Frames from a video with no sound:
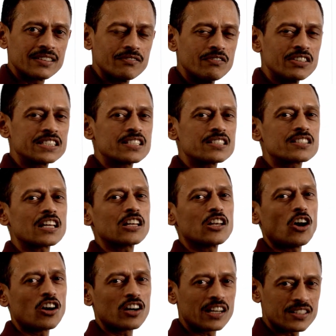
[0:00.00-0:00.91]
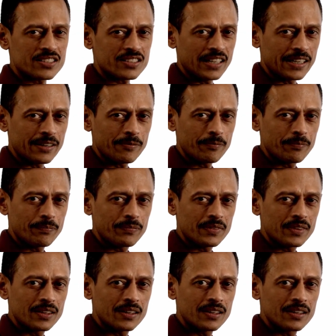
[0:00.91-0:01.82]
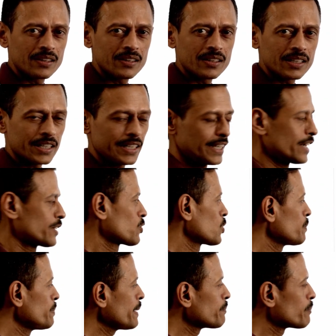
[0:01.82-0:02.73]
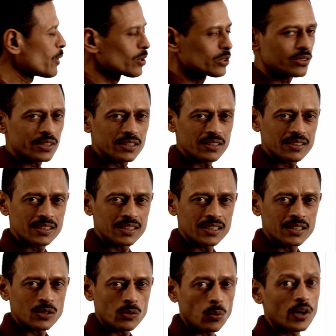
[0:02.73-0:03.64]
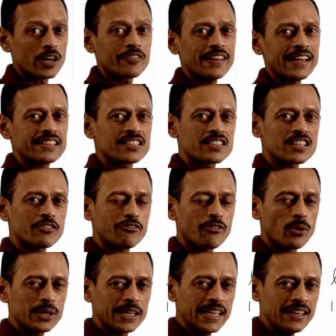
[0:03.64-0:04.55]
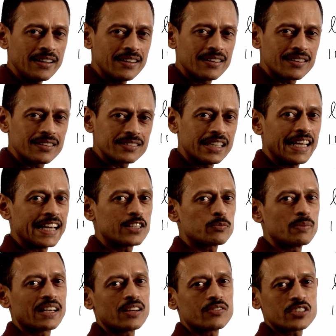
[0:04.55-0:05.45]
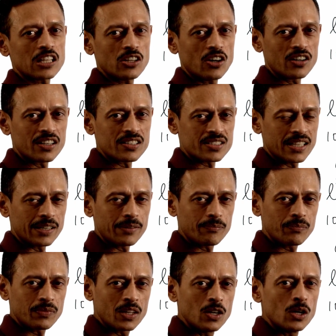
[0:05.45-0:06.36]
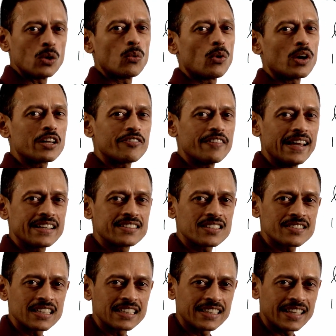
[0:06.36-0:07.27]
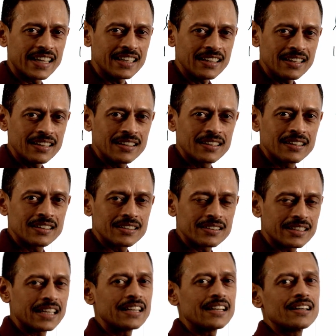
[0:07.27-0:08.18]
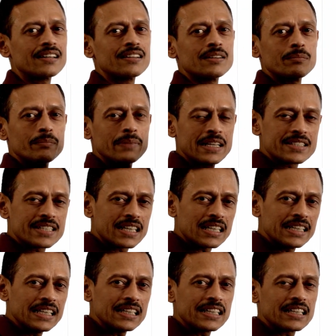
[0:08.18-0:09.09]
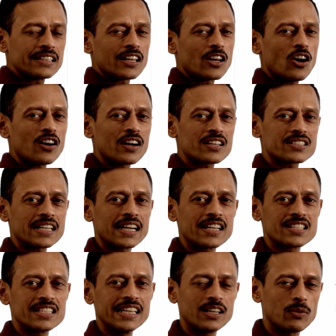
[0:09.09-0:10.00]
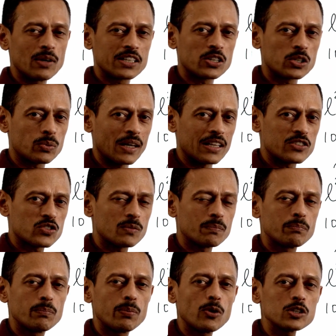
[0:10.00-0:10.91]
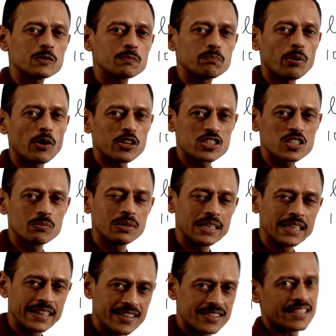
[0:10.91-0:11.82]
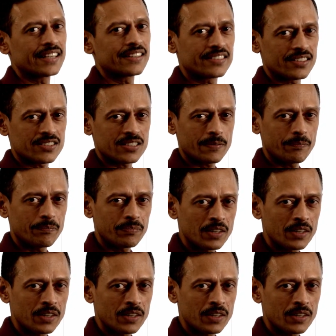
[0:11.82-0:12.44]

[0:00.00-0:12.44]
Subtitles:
Which is the longest side? It could be both. What if x is a 14, then x becomes the longest side. What if x is a 10, then basically the longest side is equal to 12. So both possibilities exist.